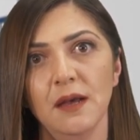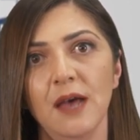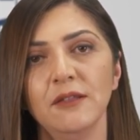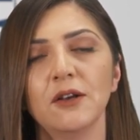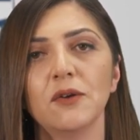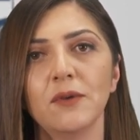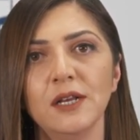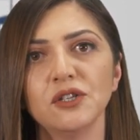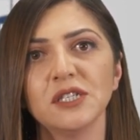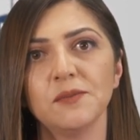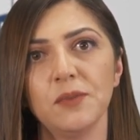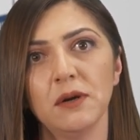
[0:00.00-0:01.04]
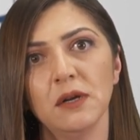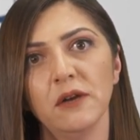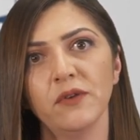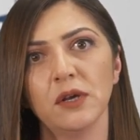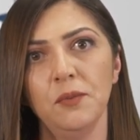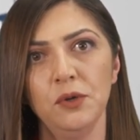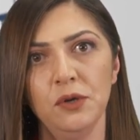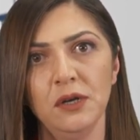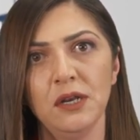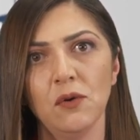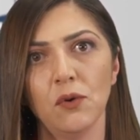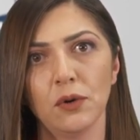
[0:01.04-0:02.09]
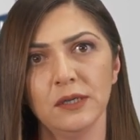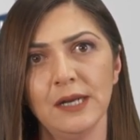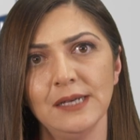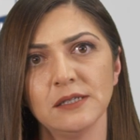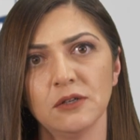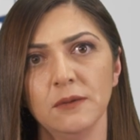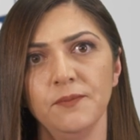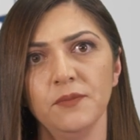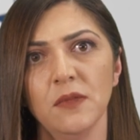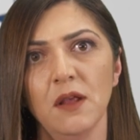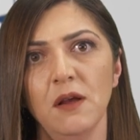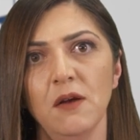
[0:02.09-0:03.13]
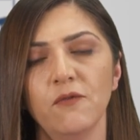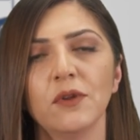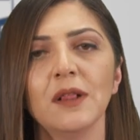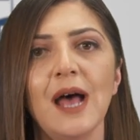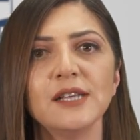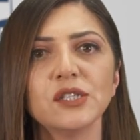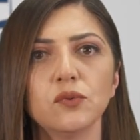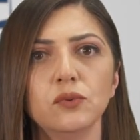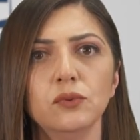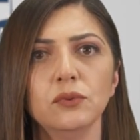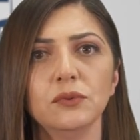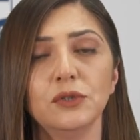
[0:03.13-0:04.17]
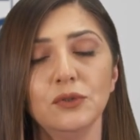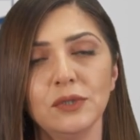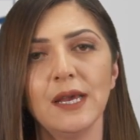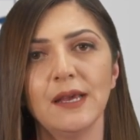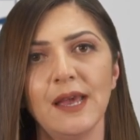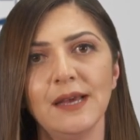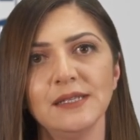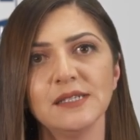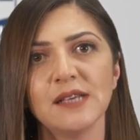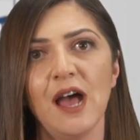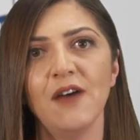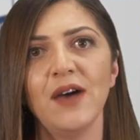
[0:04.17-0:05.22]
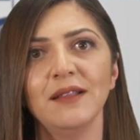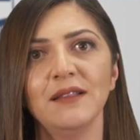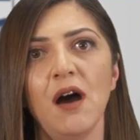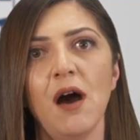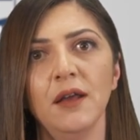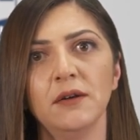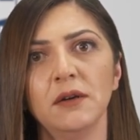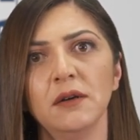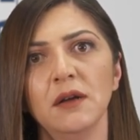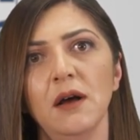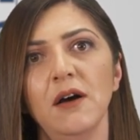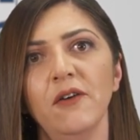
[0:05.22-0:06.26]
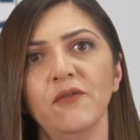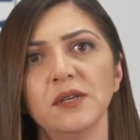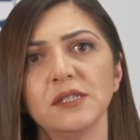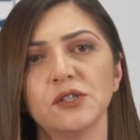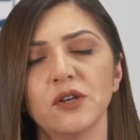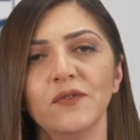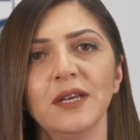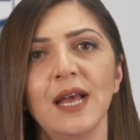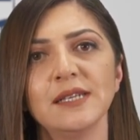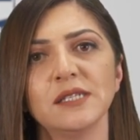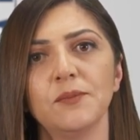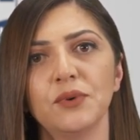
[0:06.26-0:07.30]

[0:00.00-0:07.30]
and the courageous spirit of a community organizer. For the last two decades, I've had the honor of serving as the